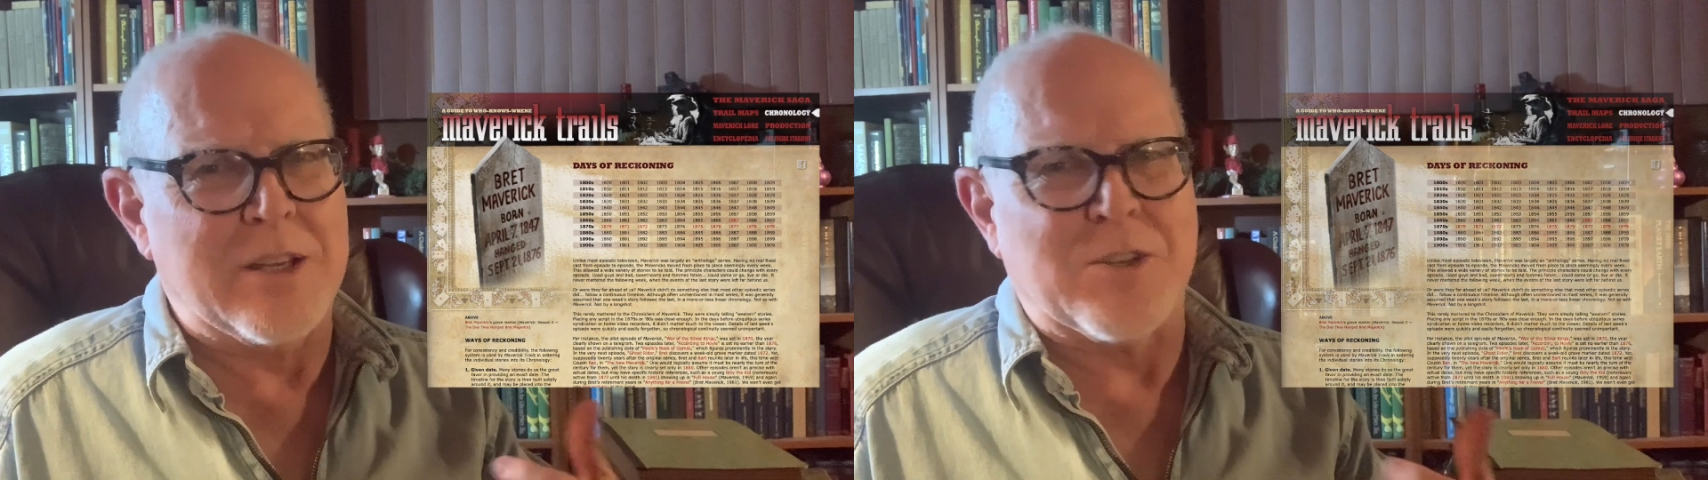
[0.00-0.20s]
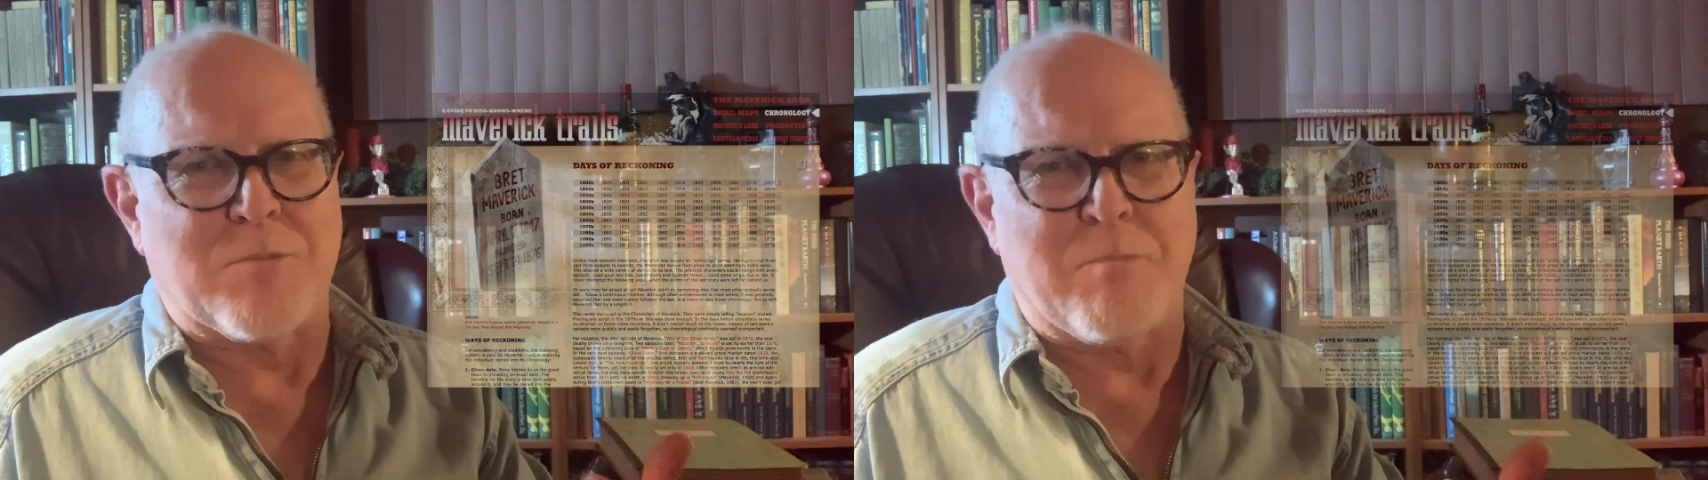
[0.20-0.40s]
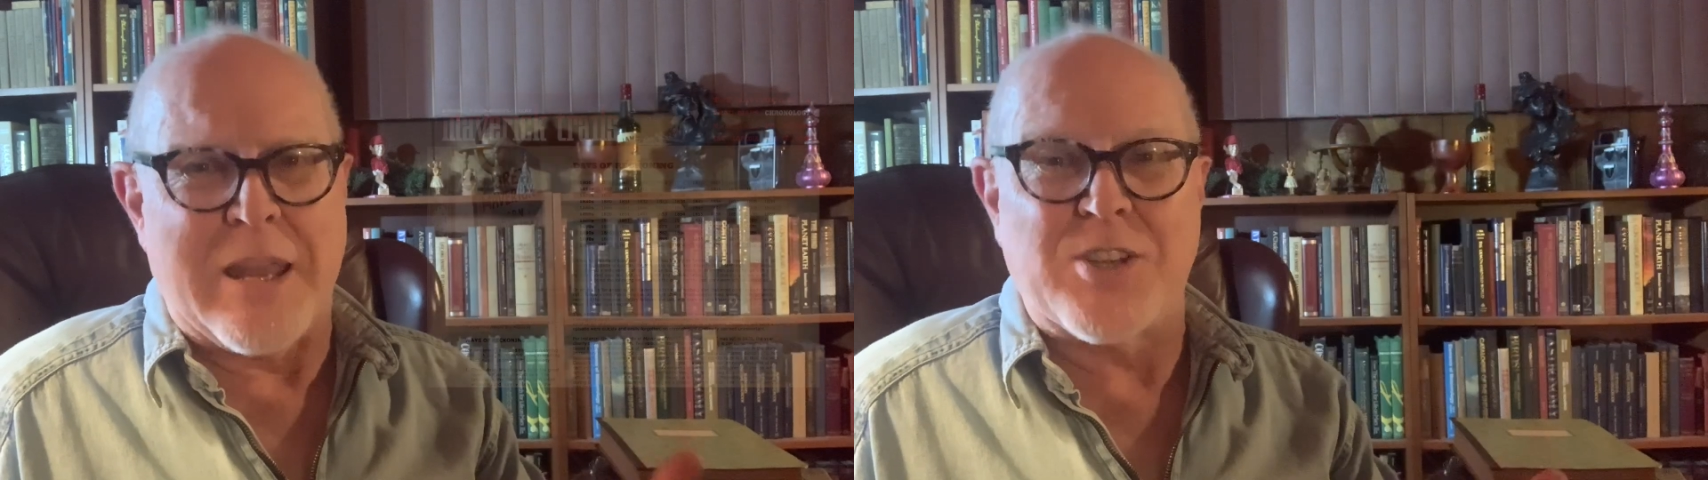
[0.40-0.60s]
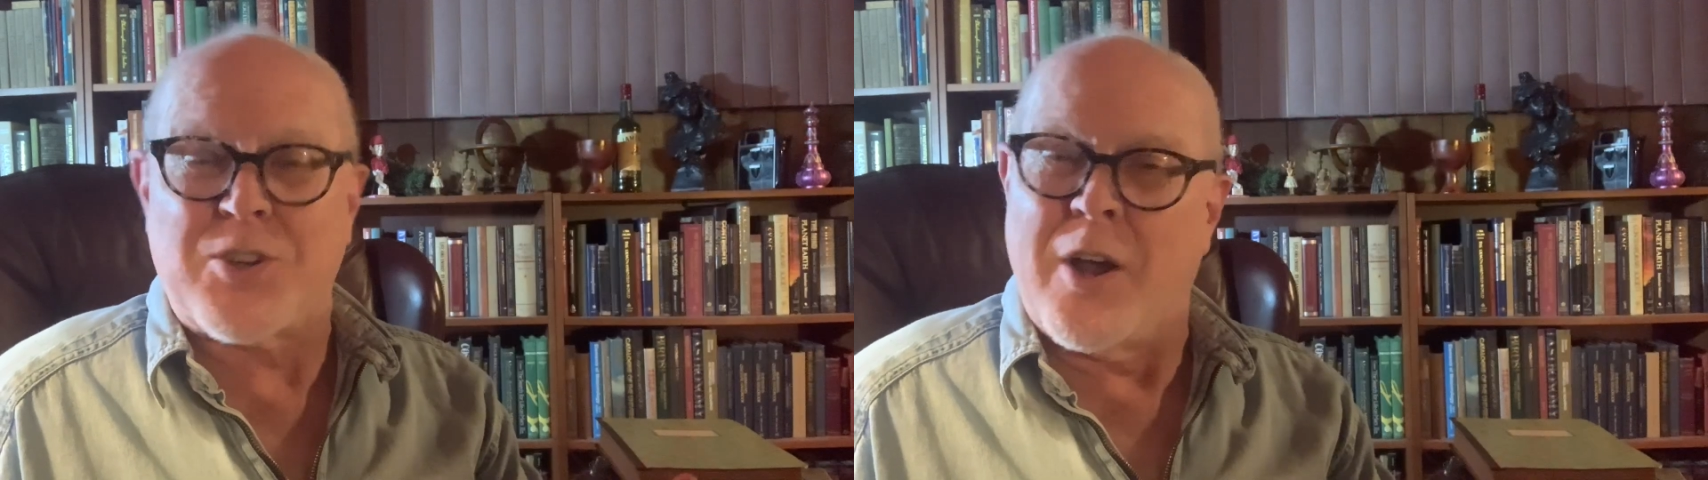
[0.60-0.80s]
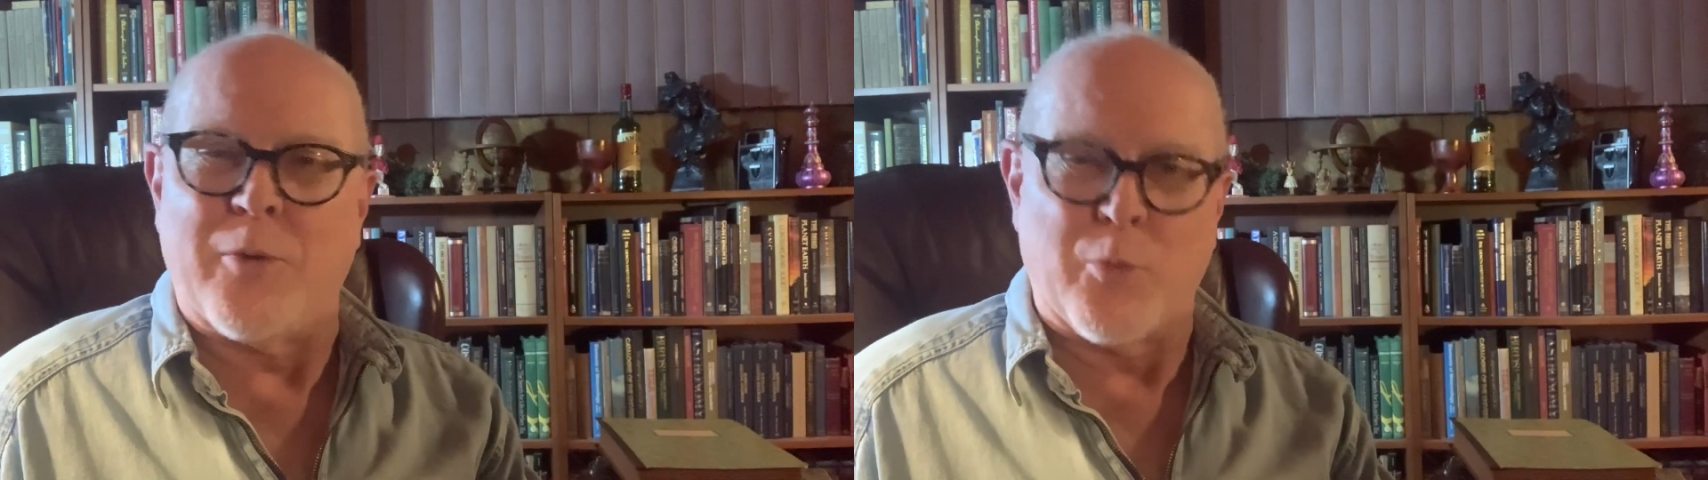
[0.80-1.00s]
is based
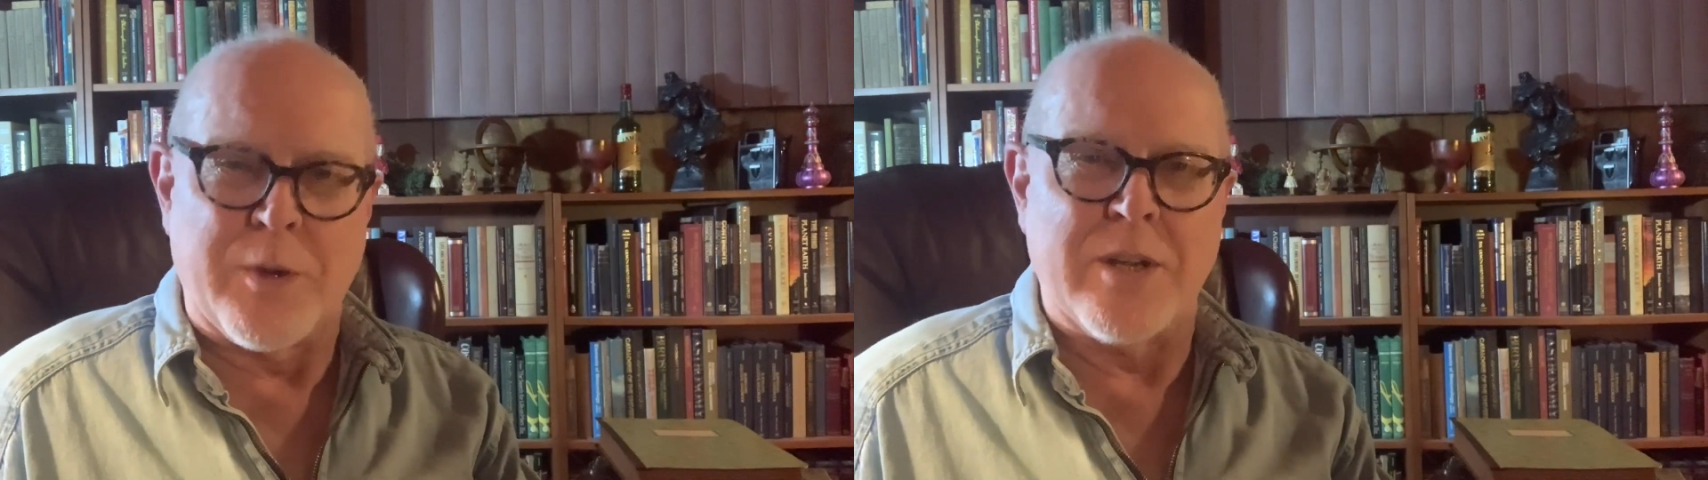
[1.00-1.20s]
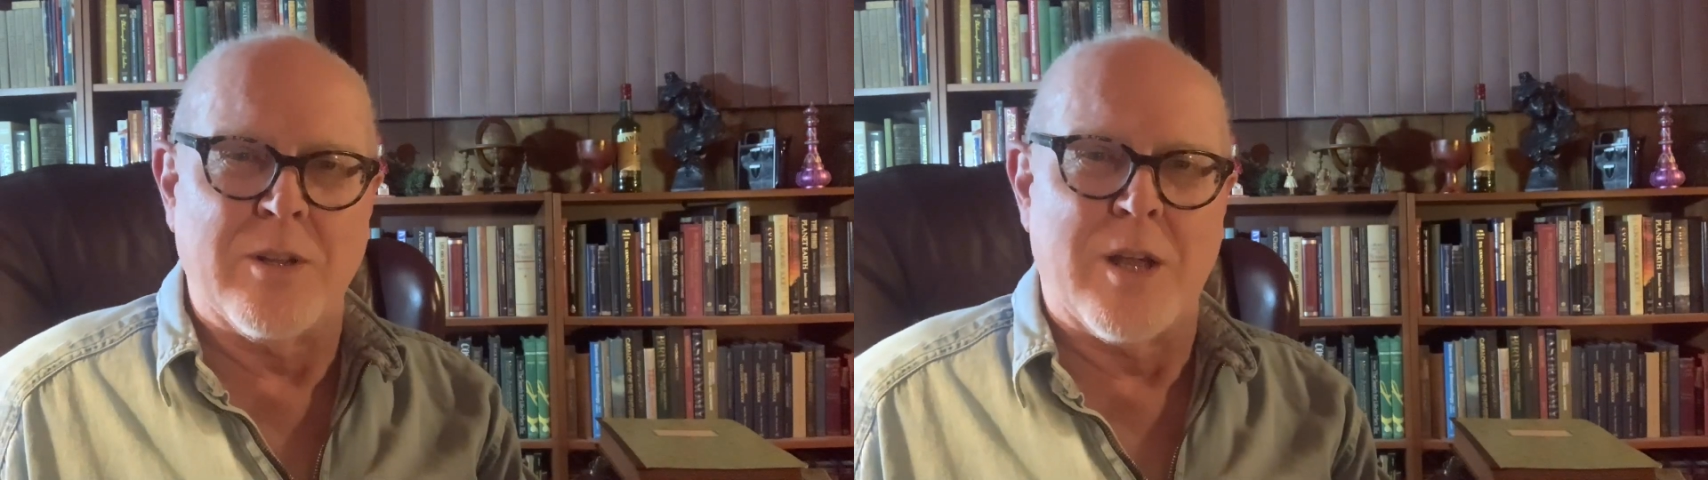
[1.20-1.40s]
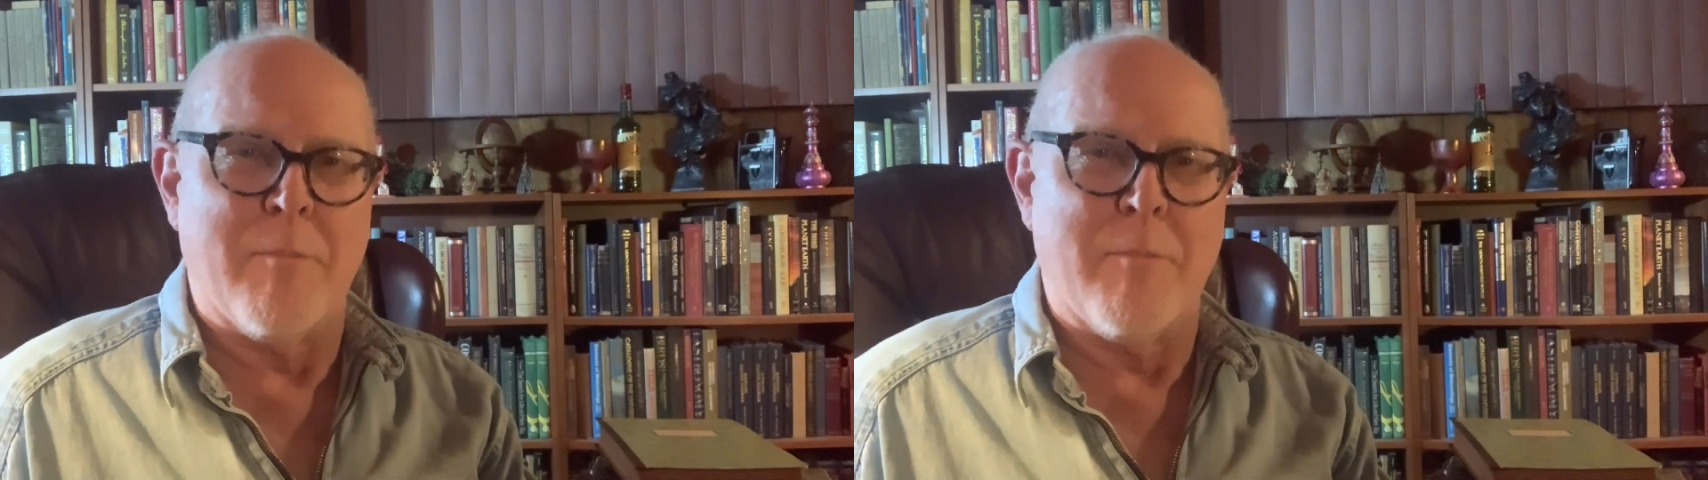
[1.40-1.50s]
on real